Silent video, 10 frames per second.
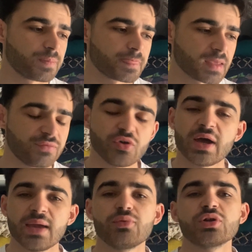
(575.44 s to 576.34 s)
If you're
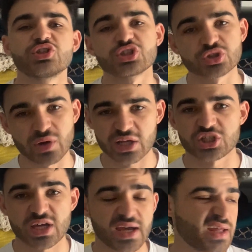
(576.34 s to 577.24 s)
able to just scratch
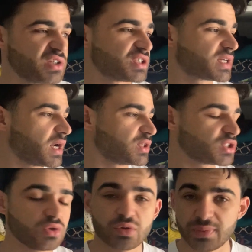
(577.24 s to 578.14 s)
that and just kind of
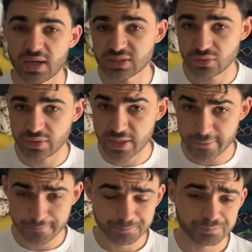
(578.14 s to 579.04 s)
just look past all that,
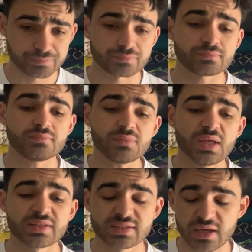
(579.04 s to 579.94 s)

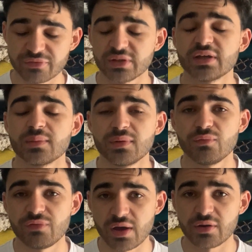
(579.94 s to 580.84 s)
it's definitely going to be
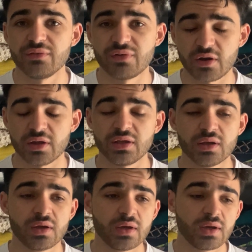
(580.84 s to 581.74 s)
very, very
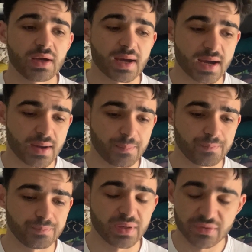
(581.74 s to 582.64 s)

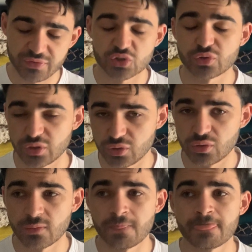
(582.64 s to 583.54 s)
beneficial to
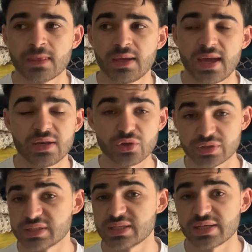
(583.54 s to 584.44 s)
you and to your
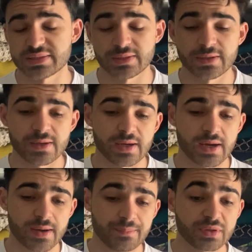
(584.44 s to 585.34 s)
success.
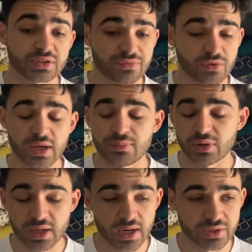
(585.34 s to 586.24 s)
Because if you're able
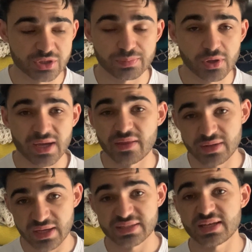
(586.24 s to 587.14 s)
to kind of just block out the
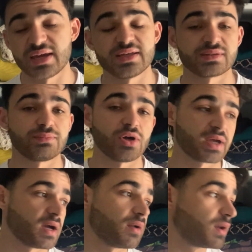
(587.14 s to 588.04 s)
naysayers and block
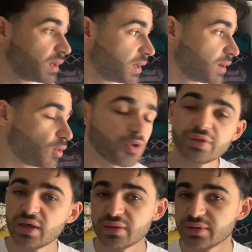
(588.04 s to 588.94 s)
out all
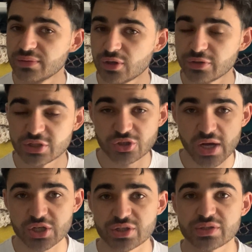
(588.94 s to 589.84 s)
the other,
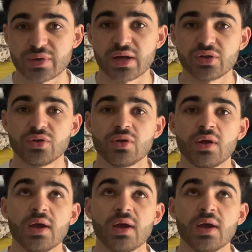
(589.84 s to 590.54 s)
distractions around you,